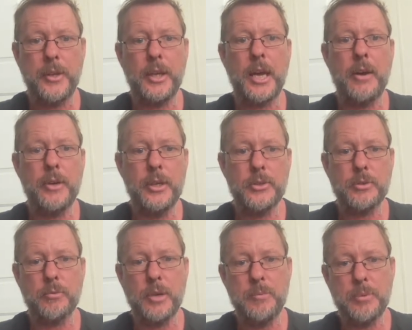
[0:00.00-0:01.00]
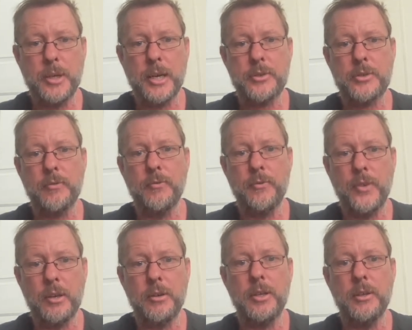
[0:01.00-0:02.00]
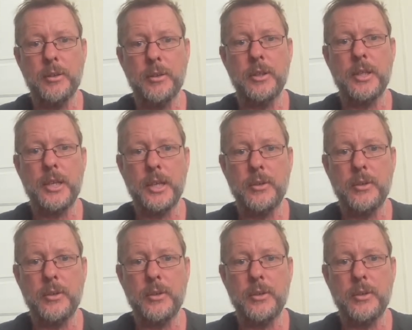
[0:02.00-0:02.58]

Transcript: they're going into reproduction very early in